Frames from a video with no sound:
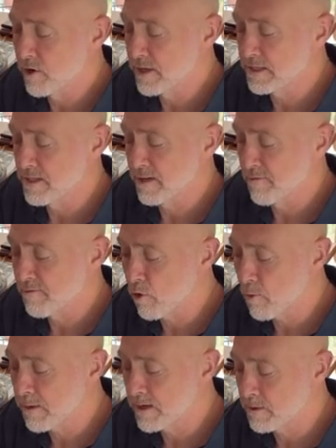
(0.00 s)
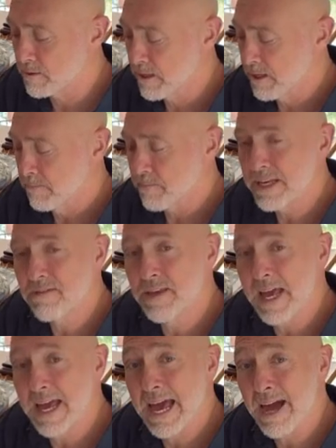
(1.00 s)
is a 4mm
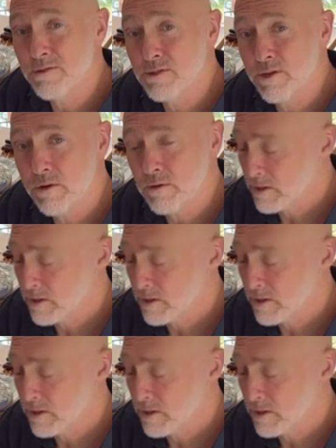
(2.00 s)
EVA outsole,